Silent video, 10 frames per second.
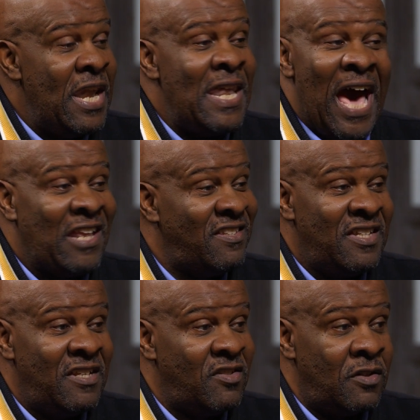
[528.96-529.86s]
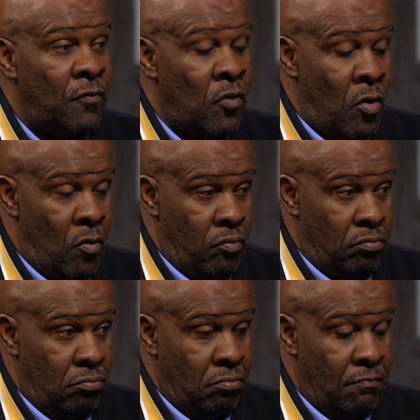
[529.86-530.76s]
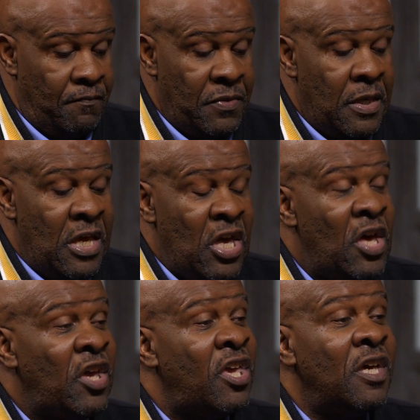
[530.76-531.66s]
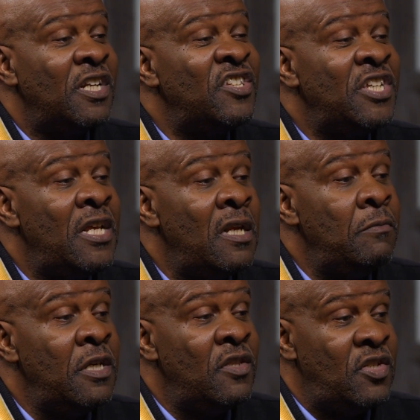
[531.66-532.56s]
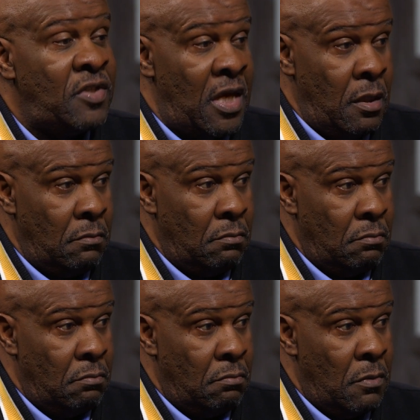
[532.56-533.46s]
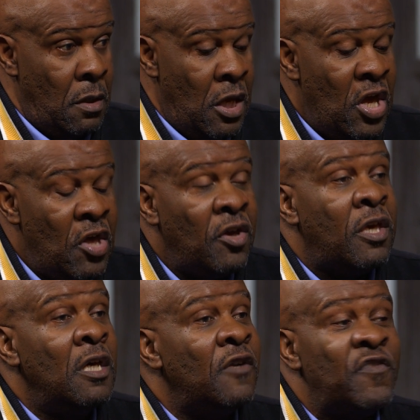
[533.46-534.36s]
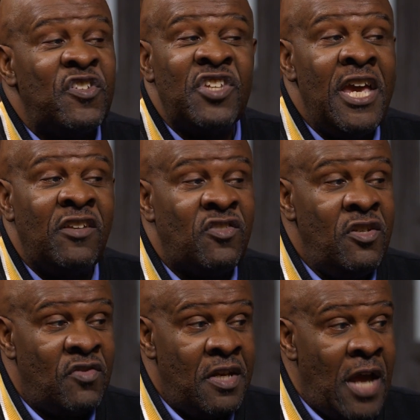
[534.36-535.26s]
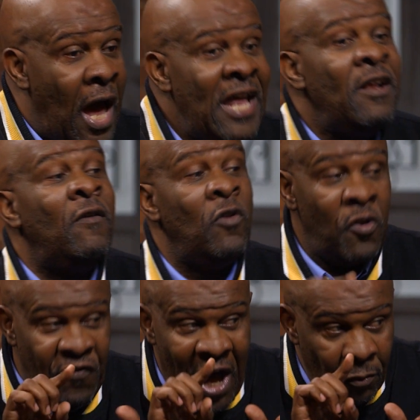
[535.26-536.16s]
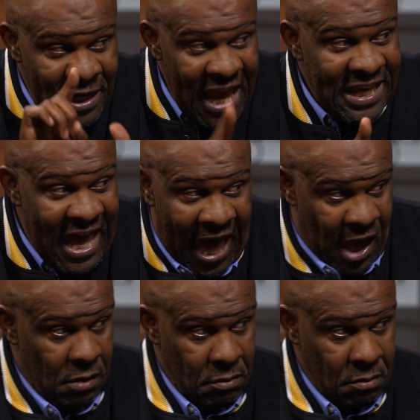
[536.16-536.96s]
not a citizen of Rome, killed as an enemy of the state, killed for saying Caesar ain't God. You're following that guy.